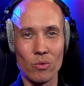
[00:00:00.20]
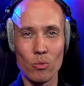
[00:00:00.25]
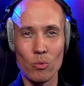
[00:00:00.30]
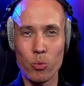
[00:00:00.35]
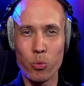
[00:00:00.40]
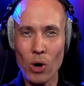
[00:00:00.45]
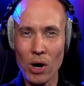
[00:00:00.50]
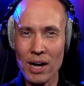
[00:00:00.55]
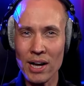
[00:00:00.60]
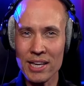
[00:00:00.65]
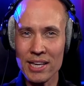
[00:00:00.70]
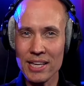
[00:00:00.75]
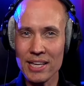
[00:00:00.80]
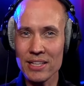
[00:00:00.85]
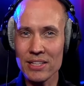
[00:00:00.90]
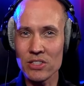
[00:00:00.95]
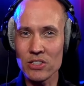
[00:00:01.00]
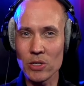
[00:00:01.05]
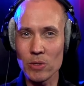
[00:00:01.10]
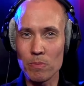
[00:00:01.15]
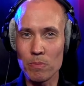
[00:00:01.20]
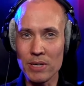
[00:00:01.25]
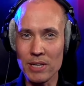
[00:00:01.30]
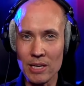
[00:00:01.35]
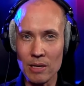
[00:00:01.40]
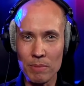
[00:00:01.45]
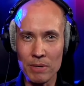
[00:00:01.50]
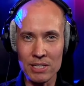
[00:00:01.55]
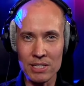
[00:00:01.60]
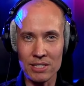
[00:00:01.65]
Why is the
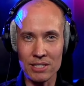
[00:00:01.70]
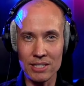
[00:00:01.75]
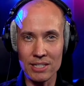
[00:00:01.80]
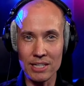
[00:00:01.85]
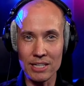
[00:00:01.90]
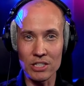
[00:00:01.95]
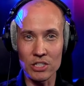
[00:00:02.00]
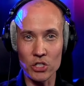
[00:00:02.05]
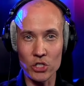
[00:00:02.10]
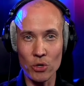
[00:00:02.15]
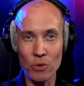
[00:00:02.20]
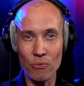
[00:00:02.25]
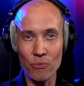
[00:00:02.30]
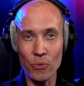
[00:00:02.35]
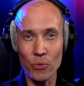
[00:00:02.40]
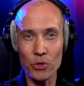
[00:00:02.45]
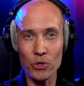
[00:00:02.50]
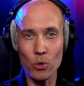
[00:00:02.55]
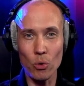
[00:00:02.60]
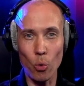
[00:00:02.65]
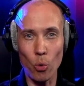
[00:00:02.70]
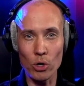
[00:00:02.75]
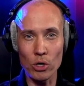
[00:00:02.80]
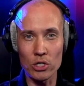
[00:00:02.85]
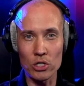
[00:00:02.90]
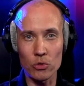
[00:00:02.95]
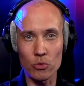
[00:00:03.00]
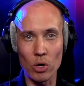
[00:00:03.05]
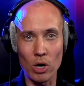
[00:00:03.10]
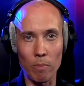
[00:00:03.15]
BBC Symphony
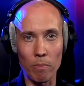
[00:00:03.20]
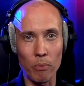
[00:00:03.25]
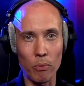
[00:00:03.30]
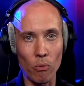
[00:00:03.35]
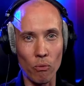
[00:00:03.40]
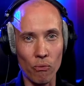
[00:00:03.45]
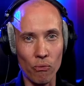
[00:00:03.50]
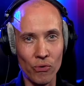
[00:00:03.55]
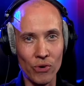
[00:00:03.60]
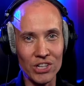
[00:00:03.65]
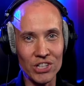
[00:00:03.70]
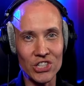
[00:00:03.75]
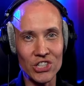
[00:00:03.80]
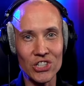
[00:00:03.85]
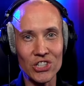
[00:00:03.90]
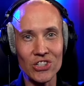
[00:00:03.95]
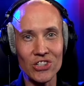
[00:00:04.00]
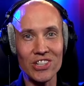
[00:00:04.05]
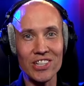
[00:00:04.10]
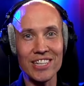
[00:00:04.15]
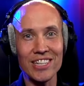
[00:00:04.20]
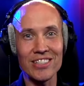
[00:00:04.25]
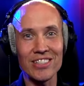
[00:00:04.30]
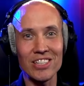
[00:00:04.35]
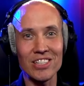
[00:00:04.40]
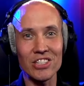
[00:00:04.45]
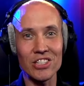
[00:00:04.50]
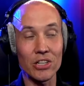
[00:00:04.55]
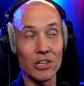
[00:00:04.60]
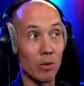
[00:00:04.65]
Orchestra Professional
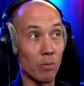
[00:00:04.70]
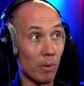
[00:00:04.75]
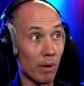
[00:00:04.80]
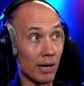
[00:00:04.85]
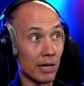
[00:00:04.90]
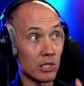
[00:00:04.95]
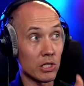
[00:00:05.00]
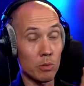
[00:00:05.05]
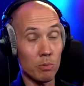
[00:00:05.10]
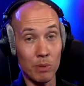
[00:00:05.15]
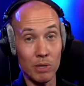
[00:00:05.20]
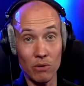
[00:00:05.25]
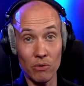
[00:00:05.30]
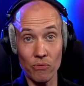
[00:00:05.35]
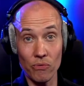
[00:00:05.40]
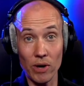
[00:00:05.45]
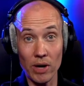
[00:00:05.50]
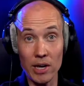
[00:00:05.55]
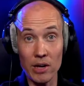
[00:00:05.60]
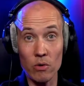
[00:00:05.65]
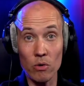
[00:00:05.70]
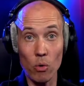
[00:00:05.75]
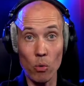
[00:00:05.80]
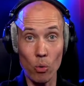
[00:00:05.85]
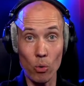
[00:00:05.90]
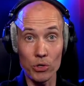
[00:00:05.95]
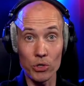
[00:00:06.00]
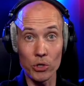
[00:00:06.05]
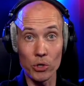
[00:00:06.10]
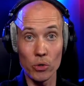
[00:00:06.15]
Edition by Spitfire
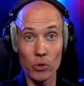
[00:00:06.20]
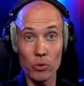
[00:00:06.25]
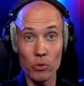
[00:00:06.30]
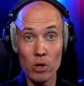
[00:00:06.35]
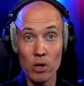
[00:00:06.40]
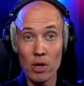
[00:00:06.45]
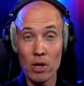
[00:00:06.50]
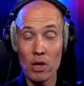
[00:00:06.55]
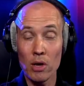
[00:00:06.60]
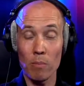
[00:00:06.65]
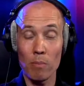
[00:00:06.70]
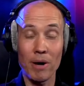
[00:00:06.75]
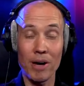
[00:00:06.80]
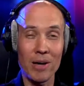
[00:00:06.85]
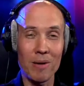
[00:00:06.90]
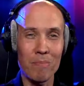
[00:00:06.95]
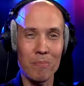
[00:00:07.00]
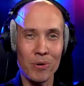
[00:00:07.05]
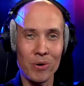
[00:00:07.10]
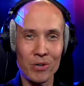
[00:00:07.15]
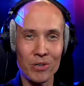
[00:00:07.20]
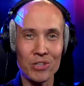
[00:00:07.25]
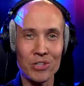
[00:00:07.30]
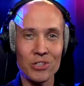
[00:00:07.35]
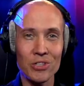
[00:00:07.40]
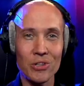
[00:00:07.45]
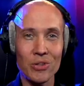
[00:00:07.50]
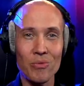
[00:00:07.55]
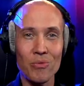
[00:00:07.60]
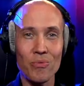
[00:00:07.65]
Audio my
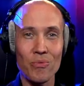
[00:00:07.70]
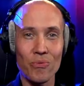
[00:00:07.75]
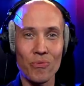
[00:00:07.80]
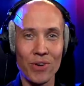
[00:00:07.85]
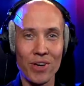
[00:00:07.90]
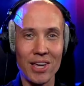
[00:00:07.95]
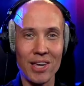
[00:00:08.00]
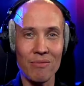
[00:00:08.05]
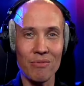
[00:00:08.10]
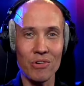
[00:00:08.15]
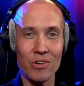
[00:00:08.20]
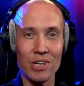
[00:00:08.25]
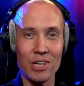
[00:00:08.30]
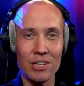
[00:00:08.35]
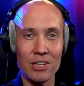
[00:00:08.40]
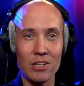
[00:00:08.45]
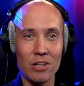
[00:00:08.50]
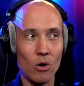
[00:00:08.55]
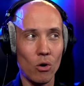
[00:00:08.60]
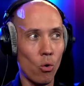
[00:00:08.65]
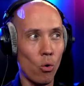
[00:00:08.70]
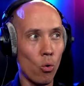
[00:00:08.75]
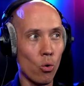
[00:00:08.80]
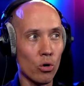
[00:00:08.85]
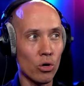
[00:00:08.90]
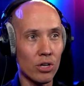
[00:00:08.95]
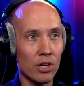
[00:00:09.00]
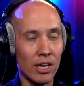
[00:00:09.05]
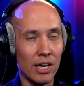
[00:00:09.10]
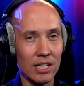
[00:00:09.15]
personal favorite
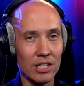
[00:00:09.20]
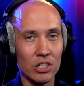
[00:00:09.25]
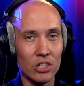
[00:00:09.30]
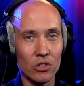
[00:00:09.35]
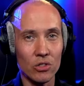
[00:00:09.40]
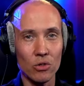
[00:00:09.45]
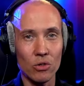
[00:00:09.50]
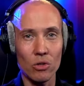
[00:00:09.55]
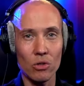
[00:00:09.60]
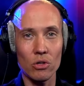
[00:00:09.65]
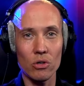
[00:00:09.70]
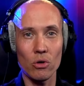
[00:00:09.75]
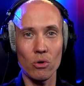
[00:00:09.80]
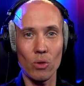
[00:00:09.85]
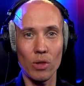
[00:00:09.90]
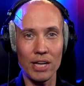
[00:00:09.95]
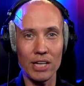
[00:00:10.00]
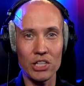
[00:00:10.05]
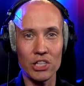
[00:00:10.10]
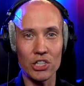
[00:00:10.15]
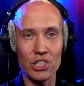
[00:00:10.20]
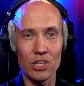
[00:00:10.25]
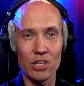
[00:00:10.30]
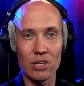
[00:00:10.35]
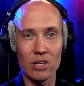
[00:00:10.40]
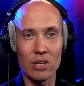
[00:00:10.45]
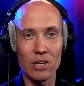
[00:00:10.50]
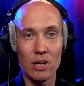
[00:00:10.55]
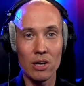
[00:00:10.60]
orchestral collection?